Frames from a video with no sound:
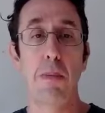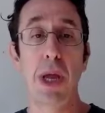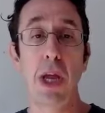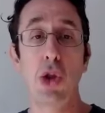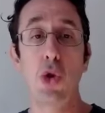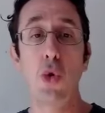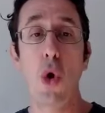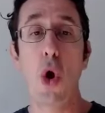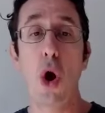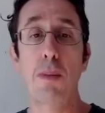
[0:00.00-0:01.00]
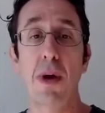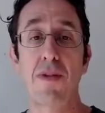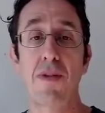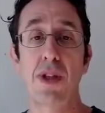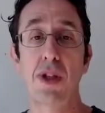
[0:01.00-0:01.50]
P2R
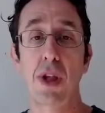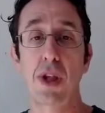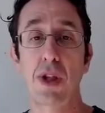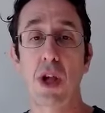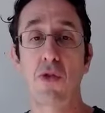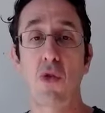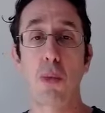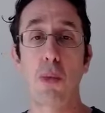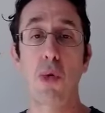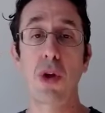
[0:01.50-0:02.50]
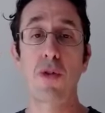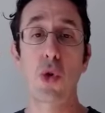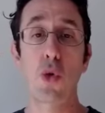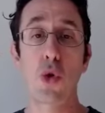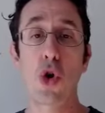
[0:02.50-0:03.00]
methods stands for
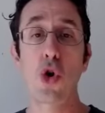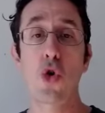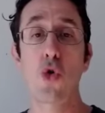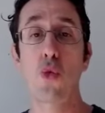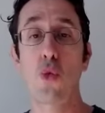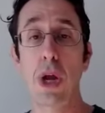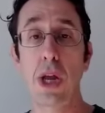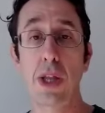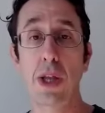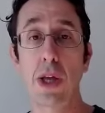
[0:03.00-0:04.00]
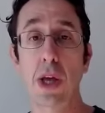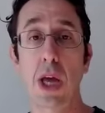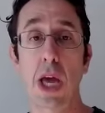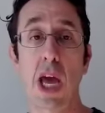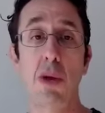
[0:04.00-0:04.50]
preview, read,
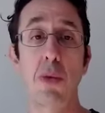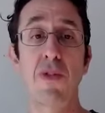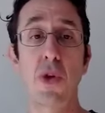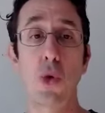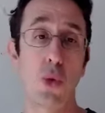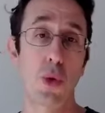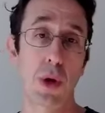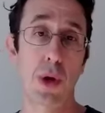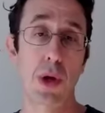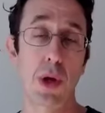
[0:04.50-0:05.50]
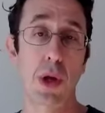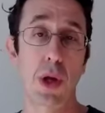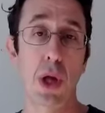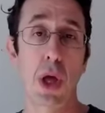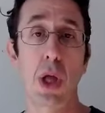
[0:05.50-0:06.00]
and review.
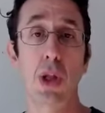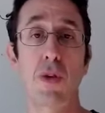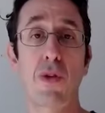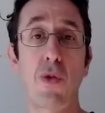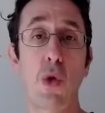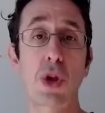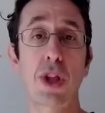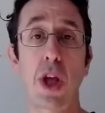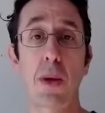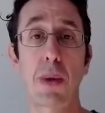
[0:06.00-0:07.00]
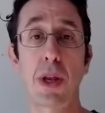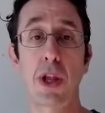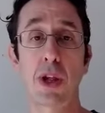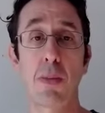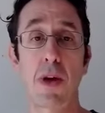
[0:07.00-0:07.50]
The first step in
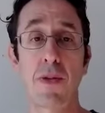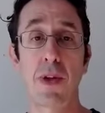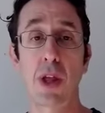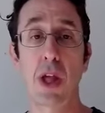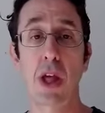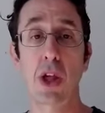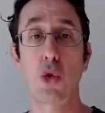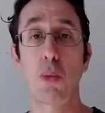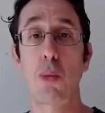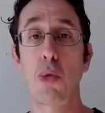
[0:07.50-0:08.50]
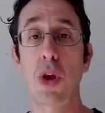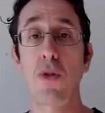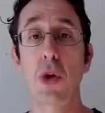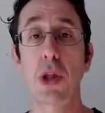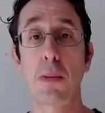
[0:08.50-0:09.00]
this method is to
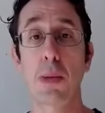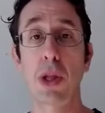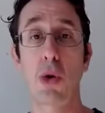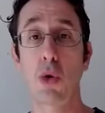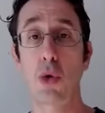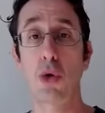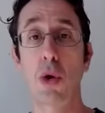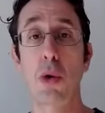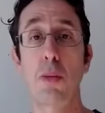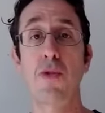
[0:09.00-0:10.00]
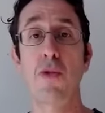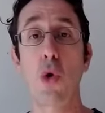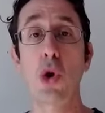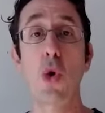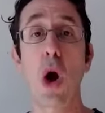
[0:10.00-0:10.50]
preview the material before
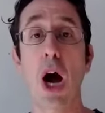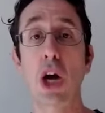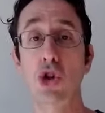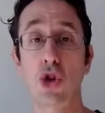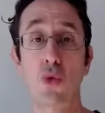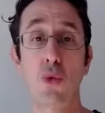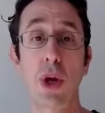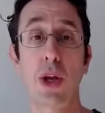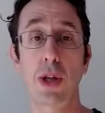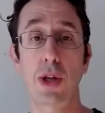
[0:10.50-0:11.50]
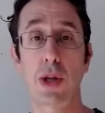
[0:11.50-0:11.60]
you actually read it.